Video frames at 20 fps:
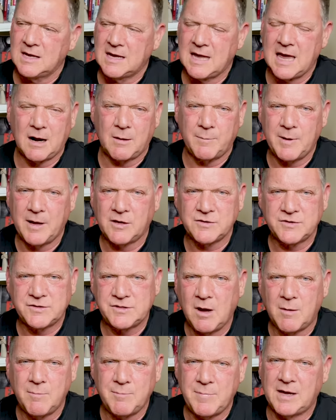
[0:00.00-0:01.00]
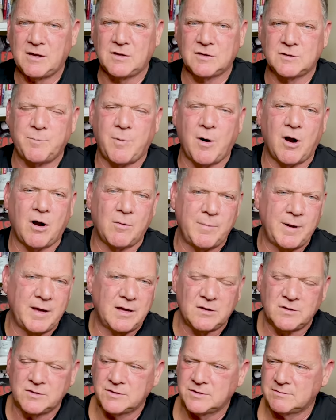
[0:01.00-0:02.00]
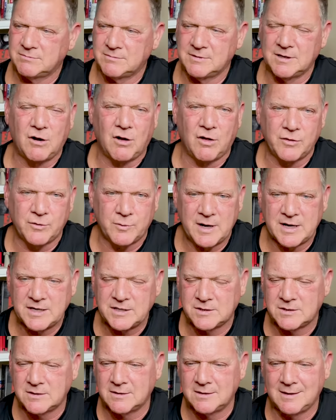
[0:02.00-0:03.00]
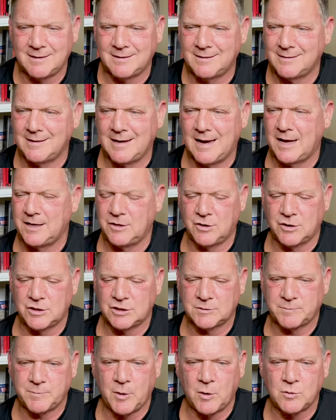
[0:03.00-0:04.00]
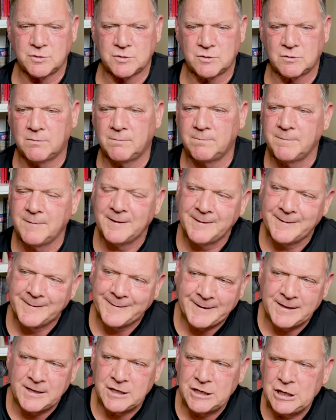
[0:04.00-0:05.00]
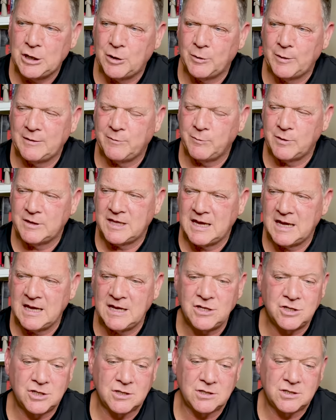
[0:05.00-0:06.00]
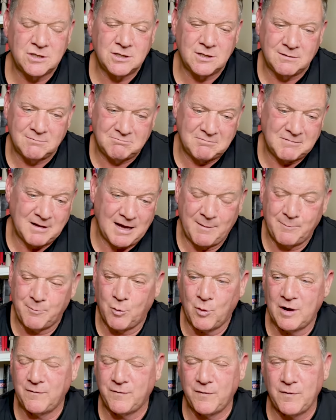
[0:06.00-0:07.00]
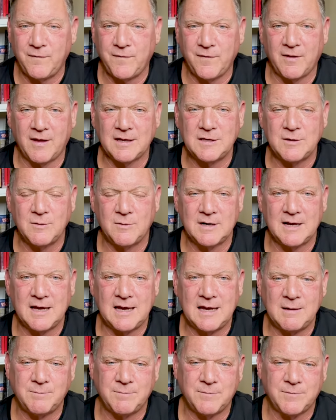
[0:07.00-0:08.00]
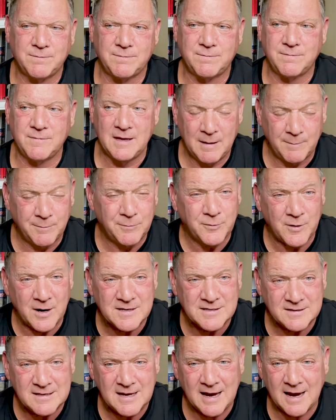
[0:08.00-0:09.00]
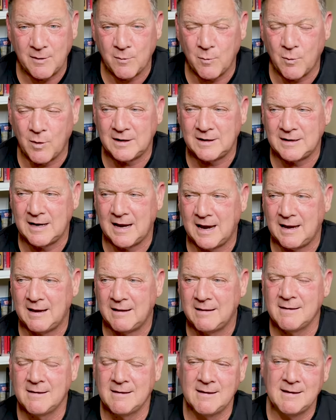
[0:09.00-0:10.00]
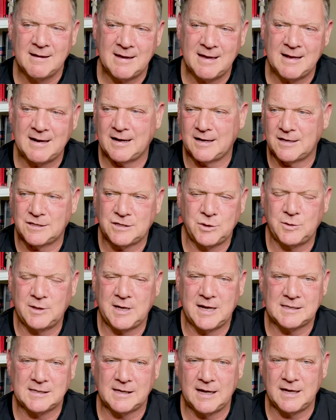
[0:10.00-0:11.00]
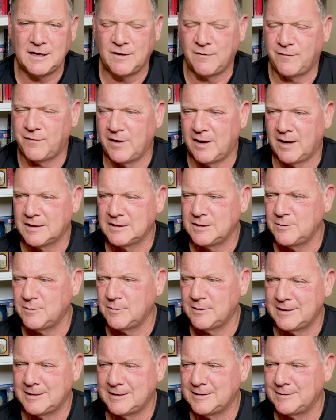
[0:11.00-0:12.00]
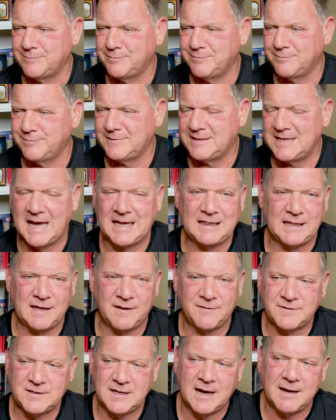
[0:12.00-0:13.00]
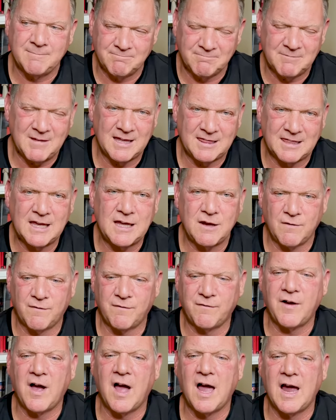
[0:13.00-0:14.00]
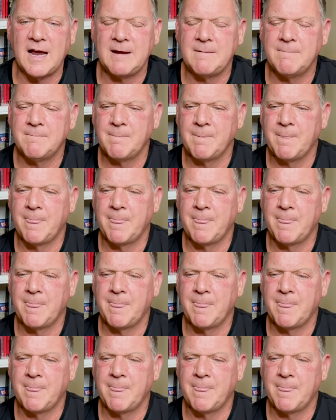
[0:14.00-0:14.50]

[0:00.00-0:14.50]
kettlebells, dumbbells, barbells, and all the rest uh, at your disposal. You know, with hinges, uh, boy, if you feel like doing a hip, hip thrust day one day, and a, two days later you feel like doing a deadlift day, I think you're fine